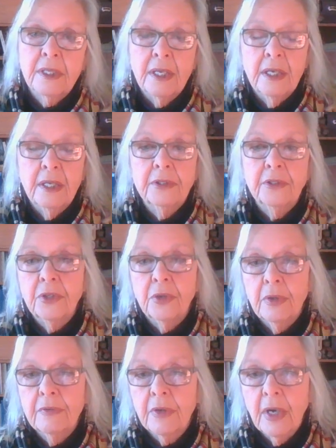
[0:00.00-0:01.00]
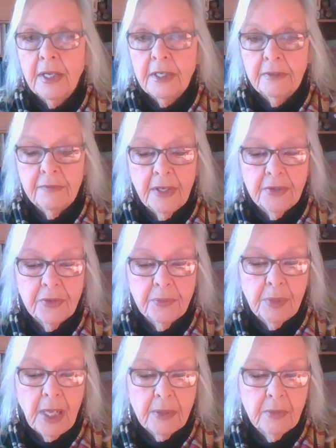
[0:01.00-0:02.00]
and a variety of other
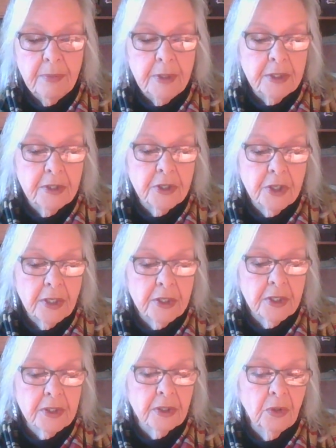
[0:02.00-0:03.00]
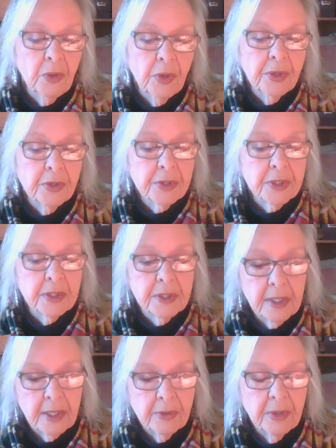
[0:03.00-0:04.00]
Black women judges and lawyers,
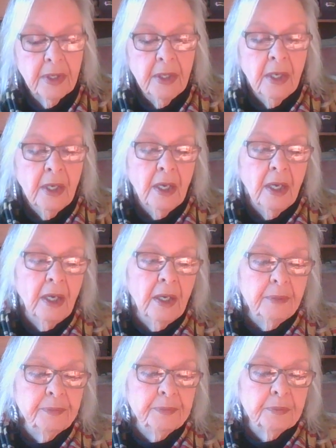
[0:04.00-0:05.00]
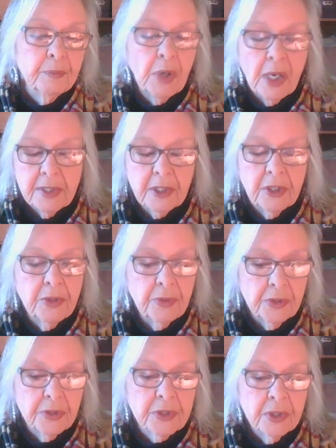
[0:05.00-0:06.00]
etc.,
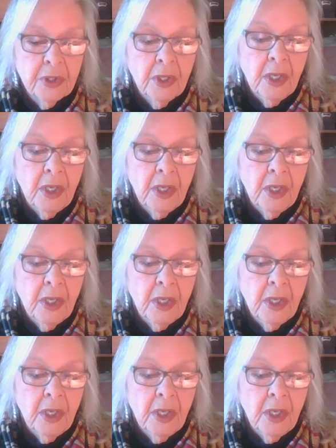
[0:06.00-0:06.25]
prosecutors.